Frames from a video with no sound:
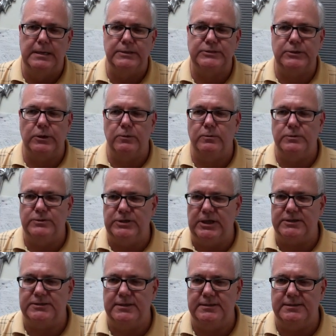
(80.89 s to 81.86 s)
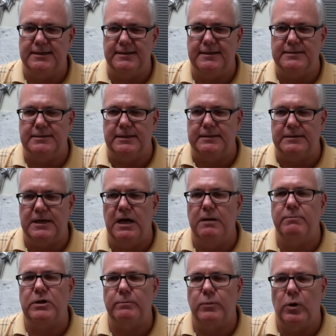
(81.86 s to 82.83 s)
So just as it is
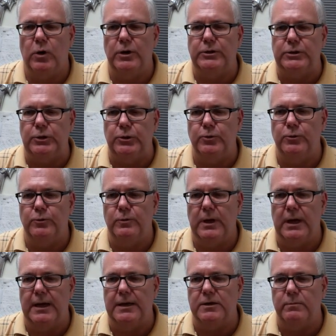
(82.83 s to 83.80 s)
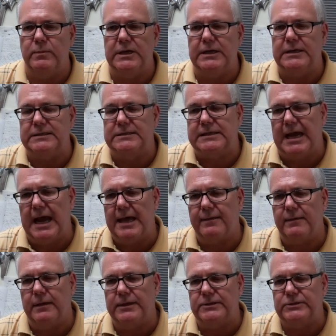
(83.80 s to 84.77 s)
incumbent upon you and me as
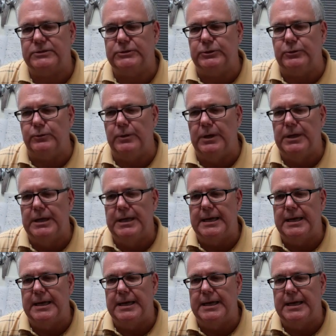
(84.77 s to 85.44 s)
Catholics to